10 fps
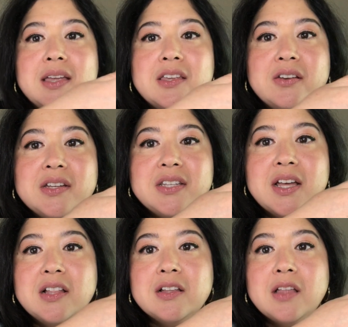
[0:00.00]
you can
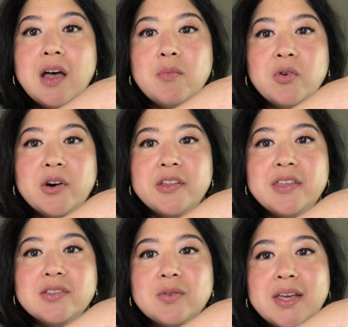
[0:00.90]
tell a lot more
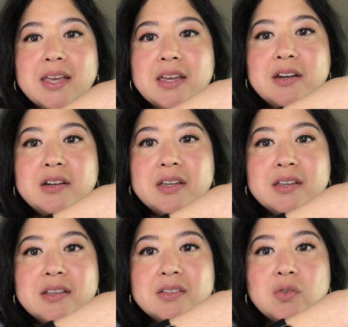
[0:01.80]
this way. Here
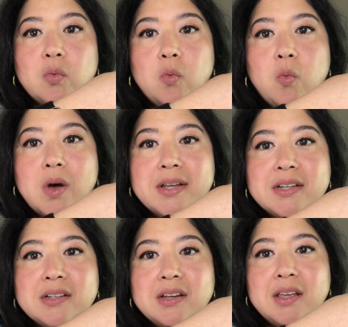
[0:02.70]
is
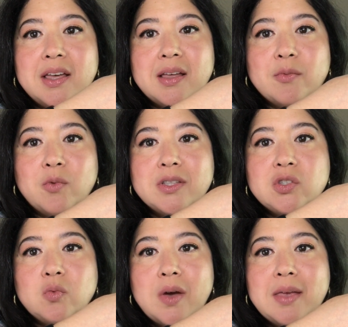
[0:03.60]
one
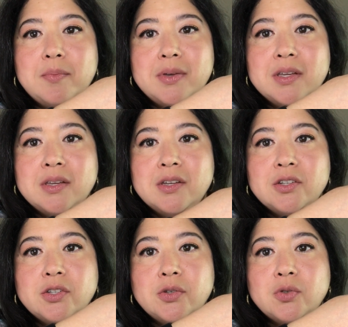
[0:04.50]
swipe,
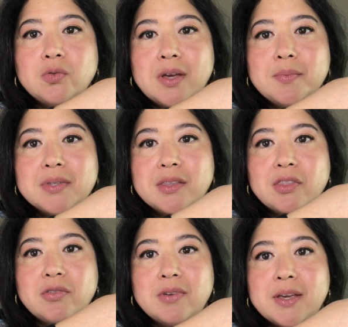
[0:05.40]
2 swipes, and
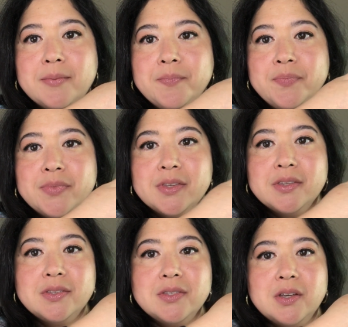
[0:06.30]
3.
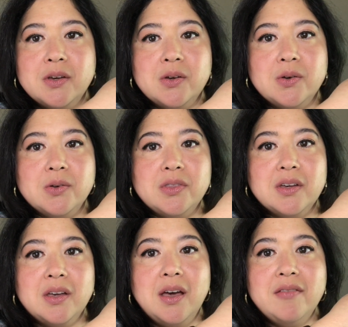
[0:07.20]
So the
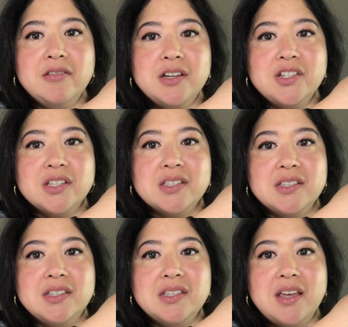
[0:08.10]
coverage is
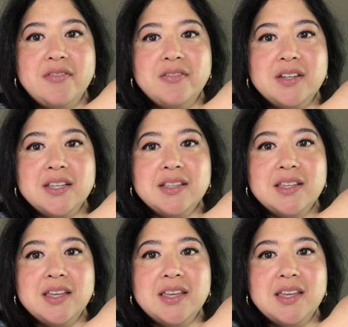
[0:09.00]

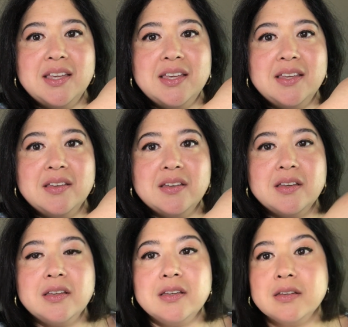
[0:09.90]
definitely
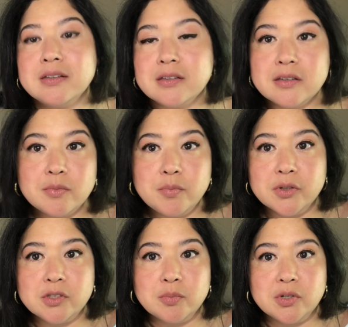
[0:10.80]

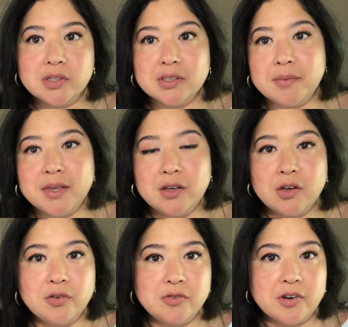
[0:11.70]
buildable. Let me
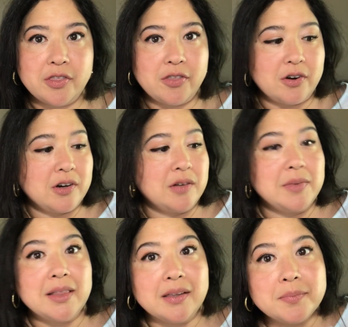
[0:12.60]
go for a third on
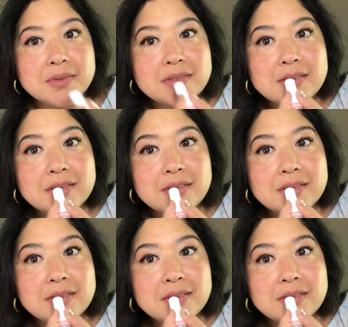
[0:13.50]
my lips.